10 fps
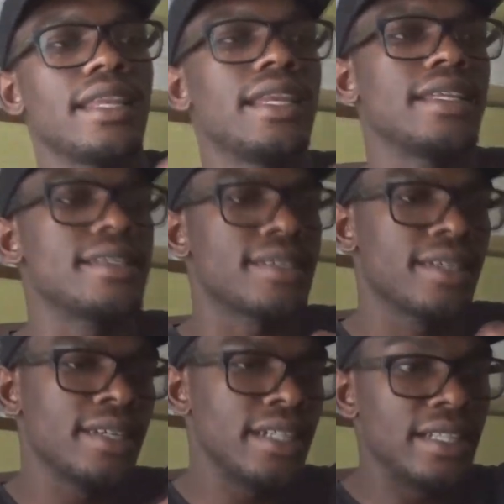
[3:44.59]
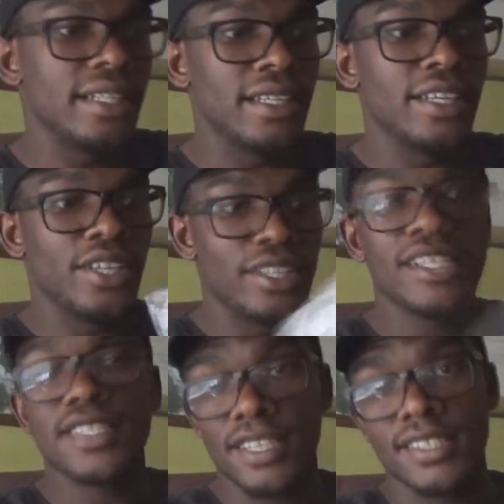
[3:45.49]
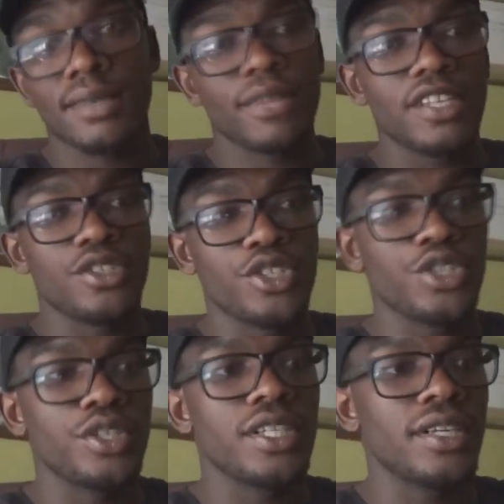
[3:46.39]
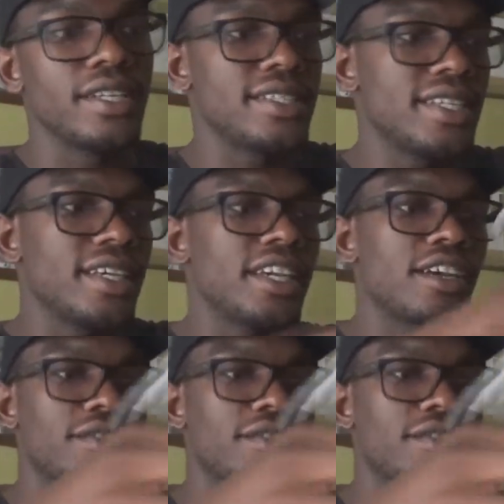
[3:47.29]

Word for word: the lens. This is something that you should take care